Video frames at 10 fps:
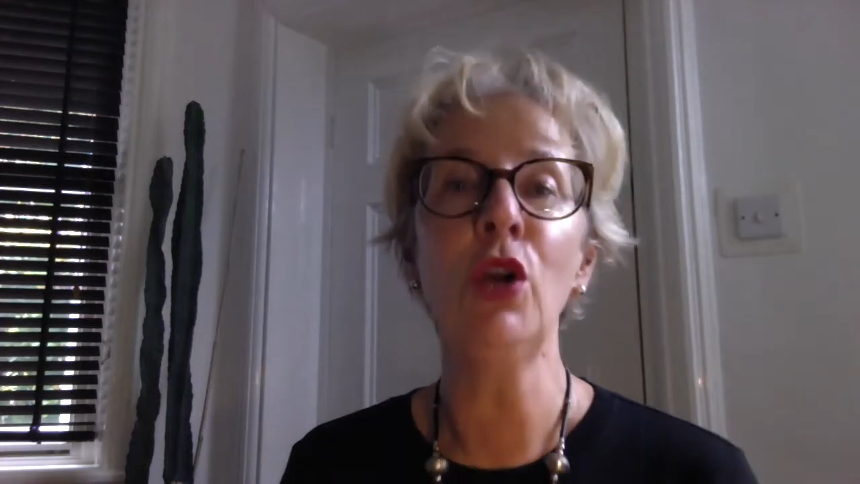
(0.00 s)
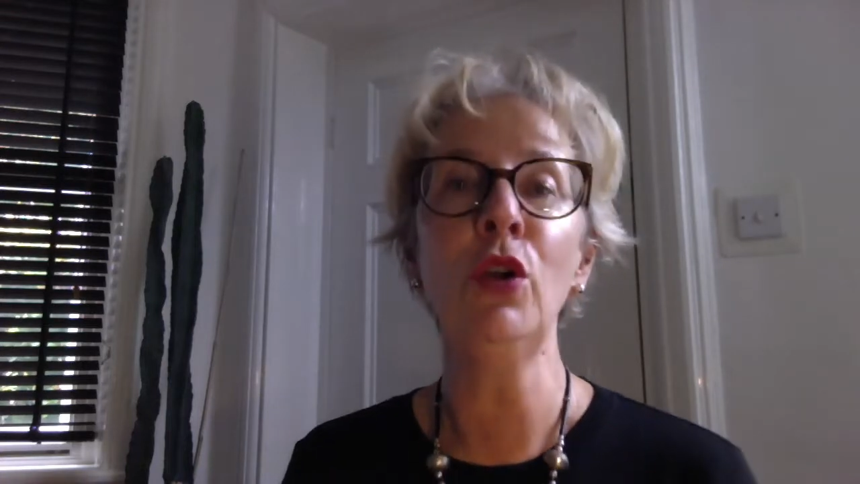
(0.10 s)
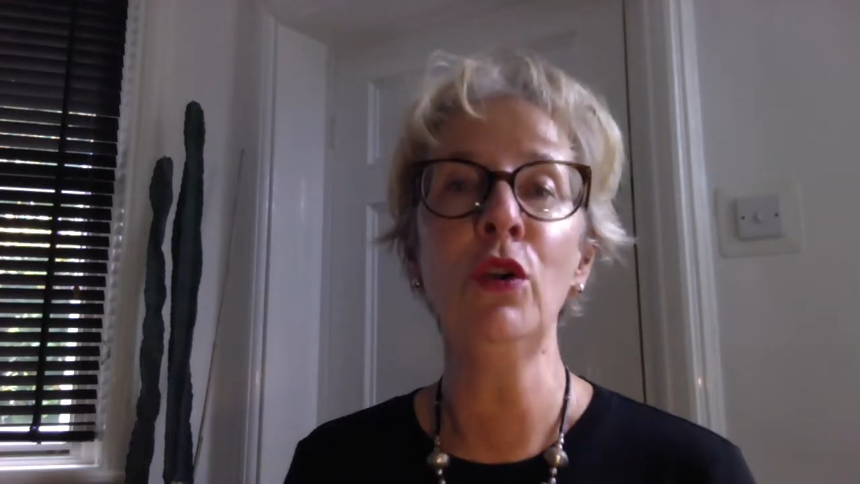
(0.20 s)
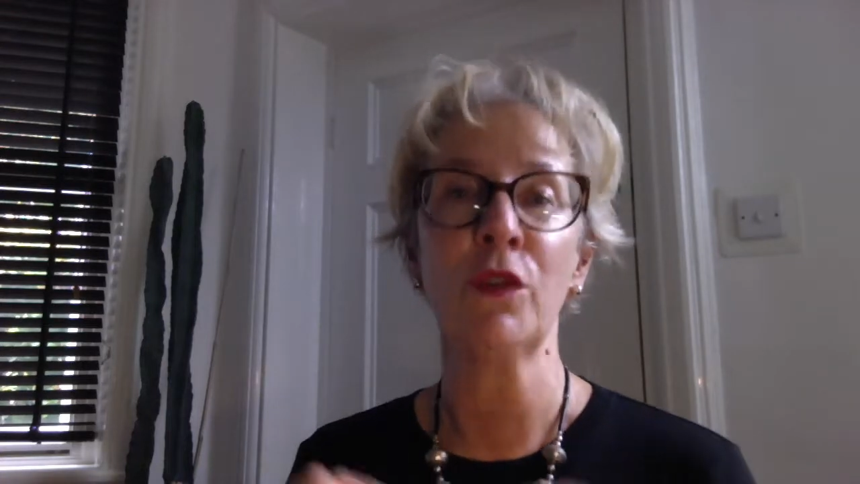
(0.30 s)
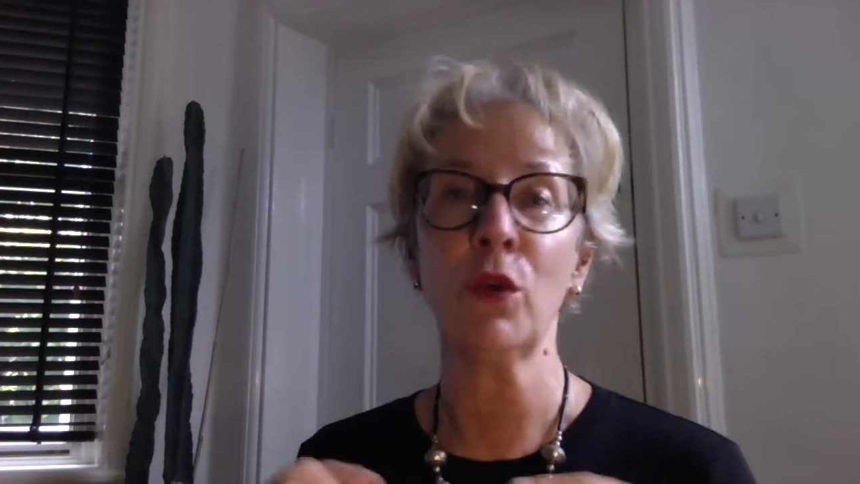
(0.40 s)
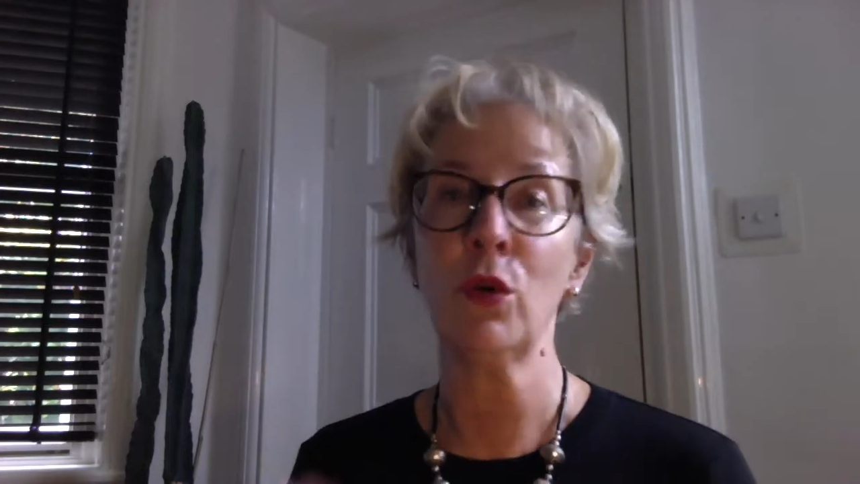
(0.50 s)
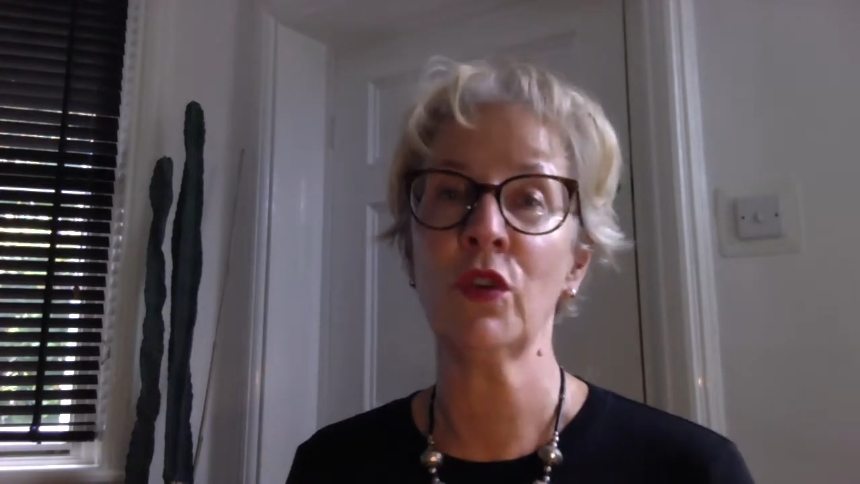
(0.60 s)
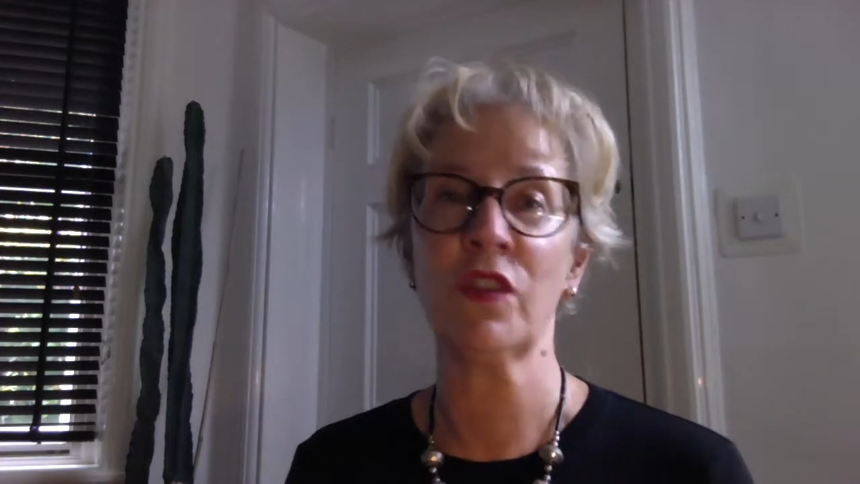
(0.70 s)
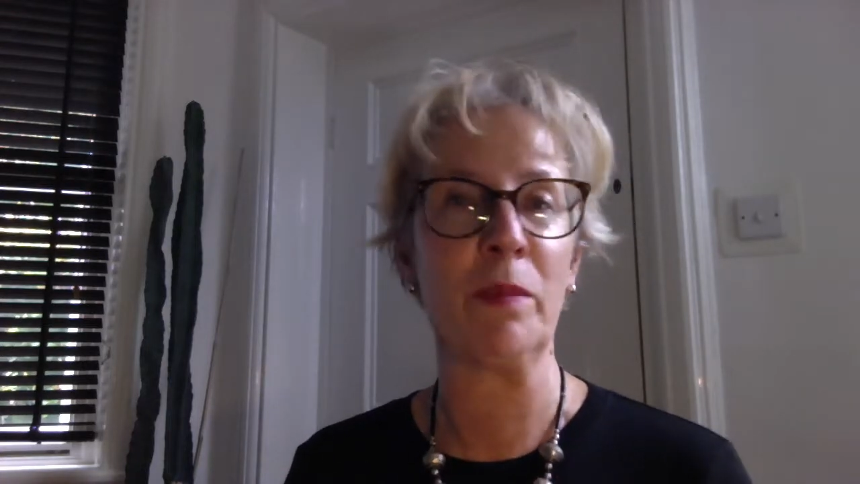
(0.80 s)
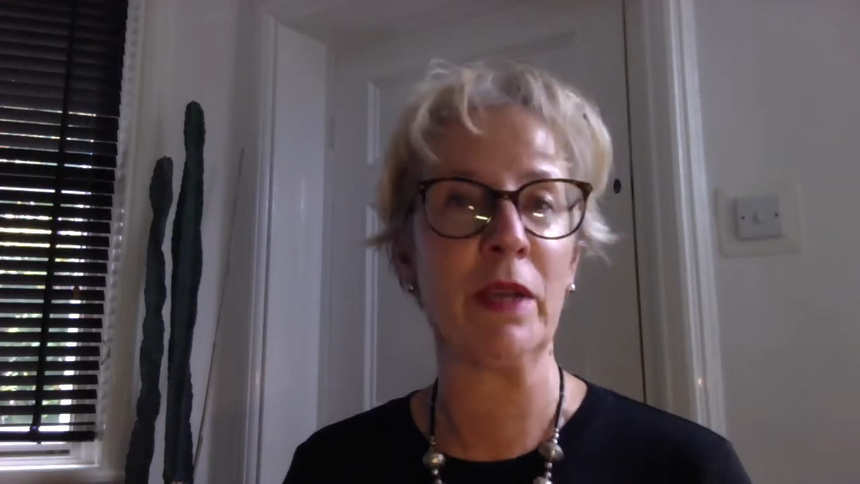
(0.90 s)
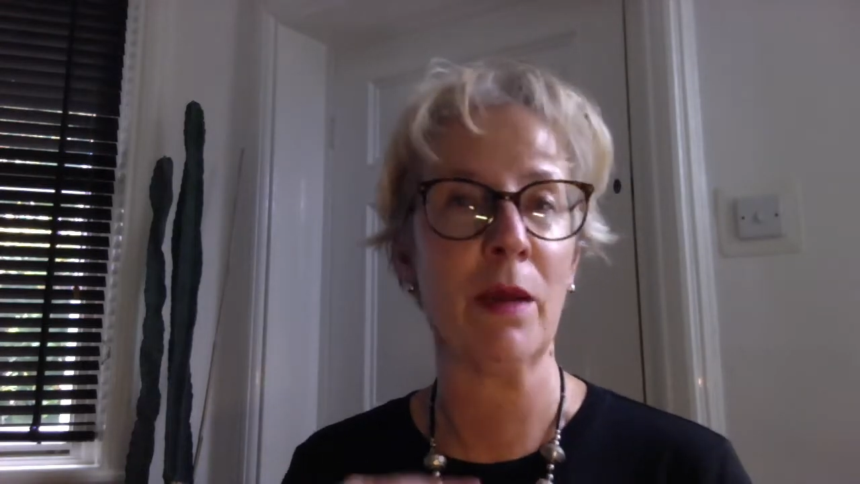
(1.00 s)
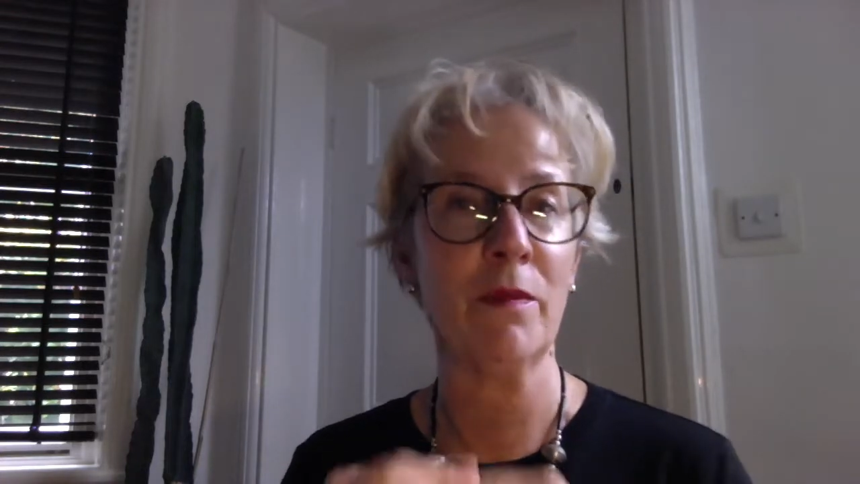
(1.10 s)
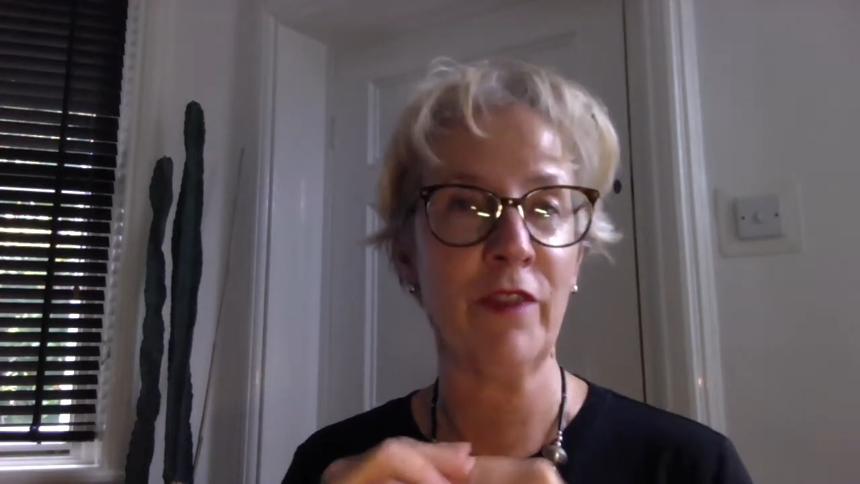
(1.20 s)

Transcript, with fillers: who of course had become